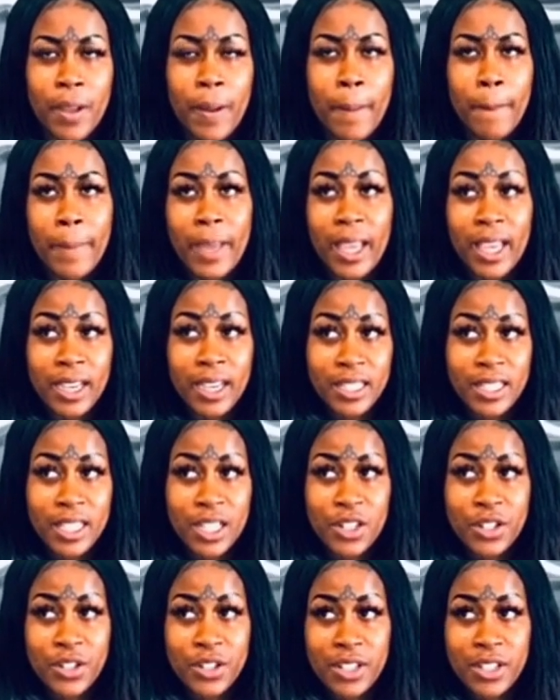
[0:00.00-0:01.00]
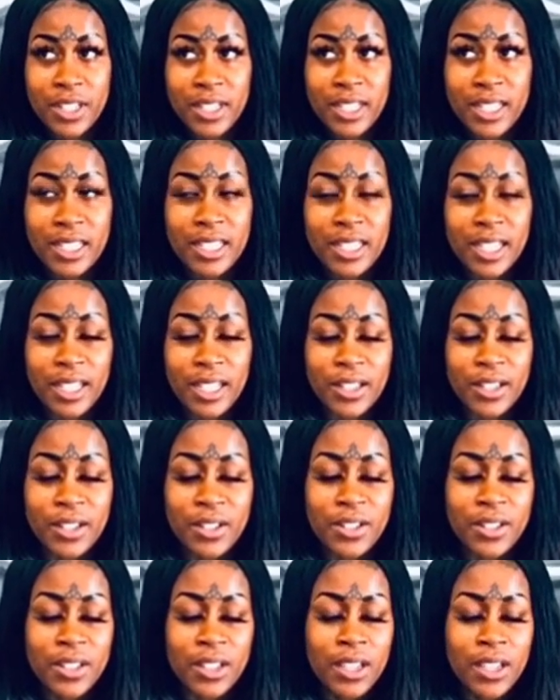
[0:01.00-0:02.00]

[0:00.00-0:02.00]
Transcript: Paying attention to details